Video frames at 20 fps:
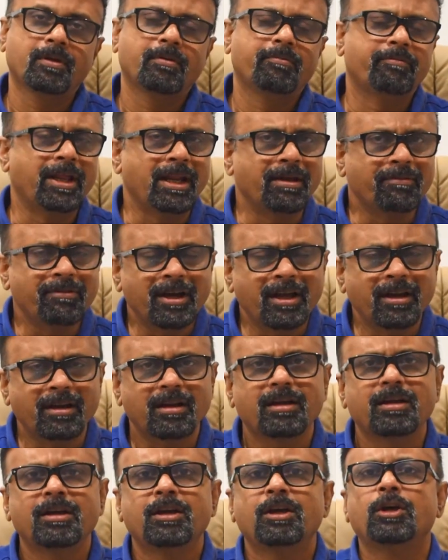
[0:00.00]

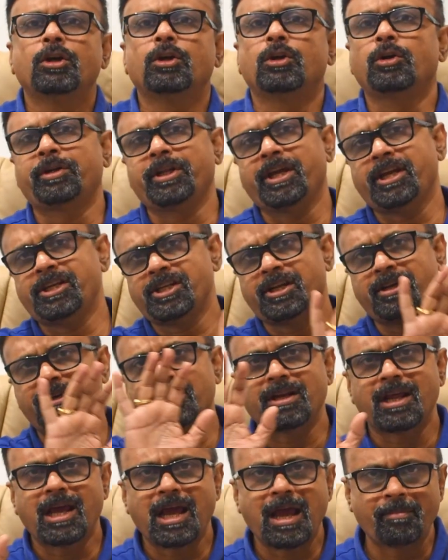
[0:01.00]
Whenever
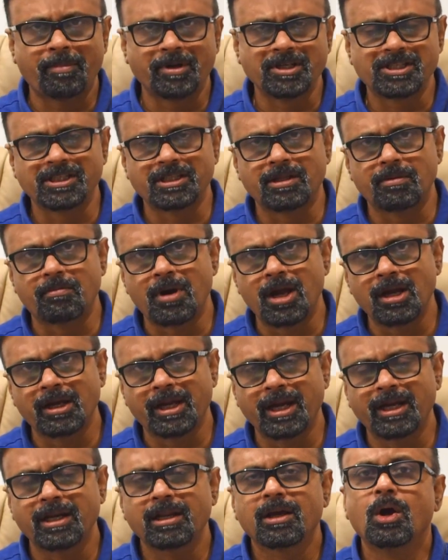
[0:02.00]
rotation happens in the
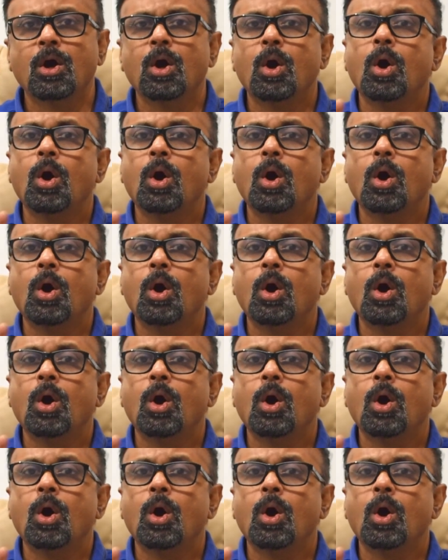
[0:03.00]
market,